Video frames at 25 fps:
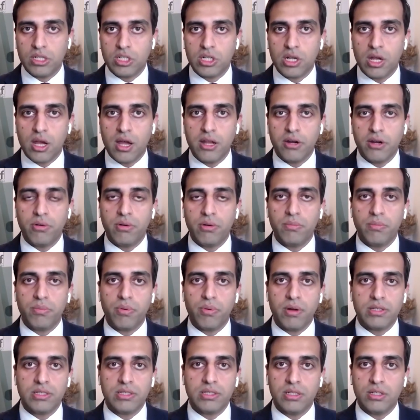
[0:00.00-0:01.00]
China and
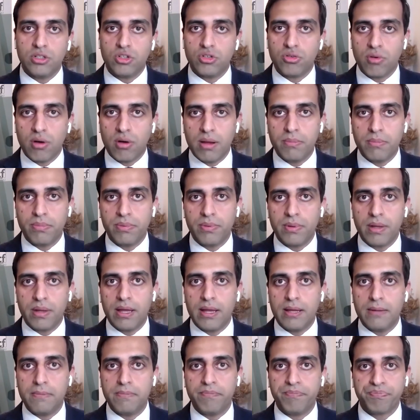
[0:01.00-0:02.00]
President Trump,
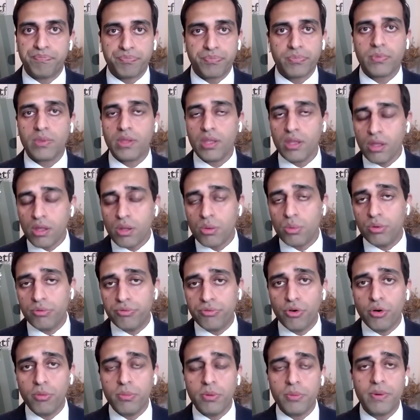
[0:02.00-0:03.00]
or
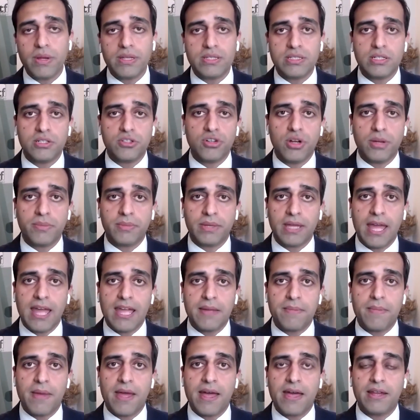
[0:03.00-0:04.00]
former President Trump,
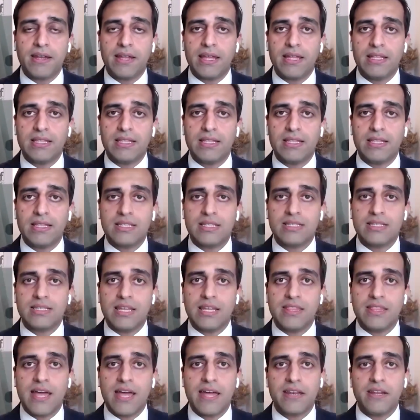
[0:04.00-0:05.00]
came out and said
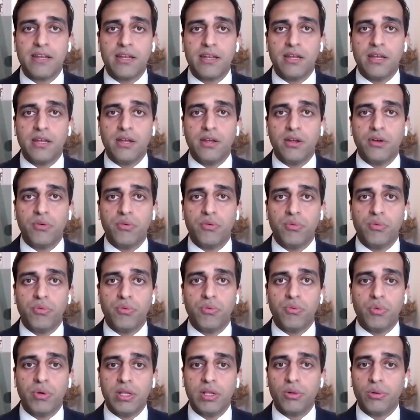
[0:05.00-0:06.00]
that
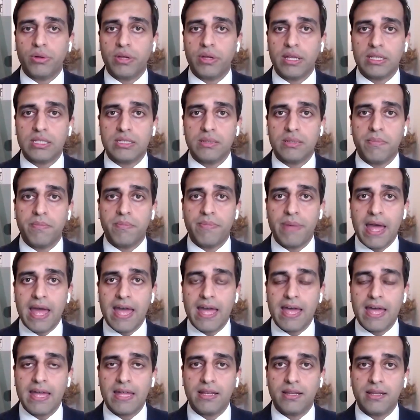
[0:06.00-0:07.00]
we're looking to
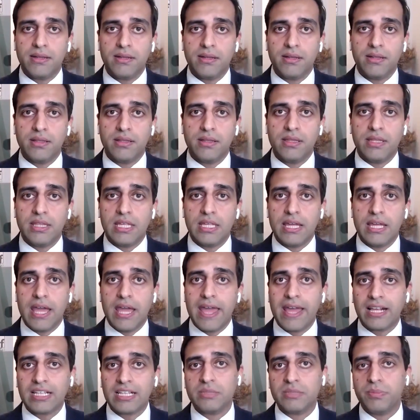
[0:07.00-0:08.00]
ban the
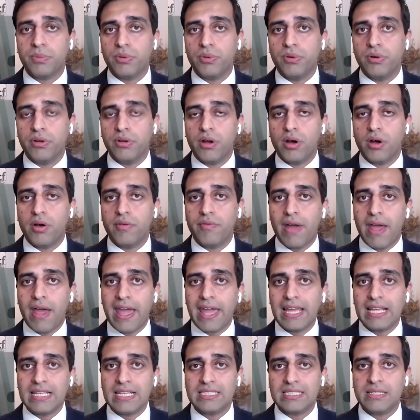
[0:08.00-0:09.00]
export of
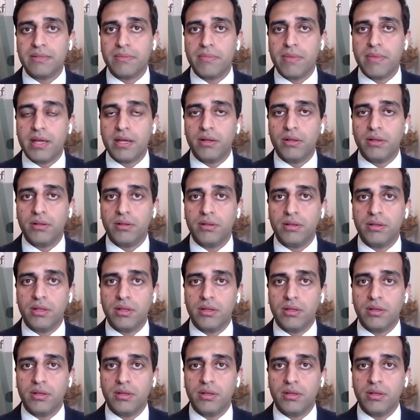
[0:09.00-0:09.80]
ASML